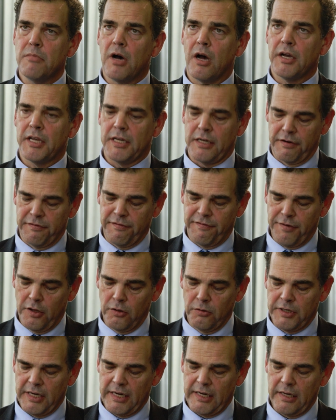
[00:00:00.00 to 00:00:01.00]
market
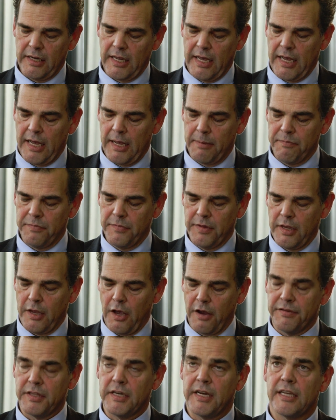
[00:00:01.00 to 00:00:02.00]
unfolding
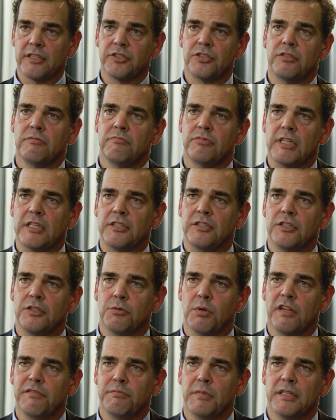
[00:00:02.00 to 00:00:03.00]
over the next 6 to
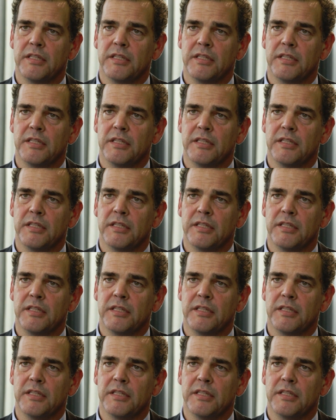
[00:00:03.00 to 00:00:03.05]
12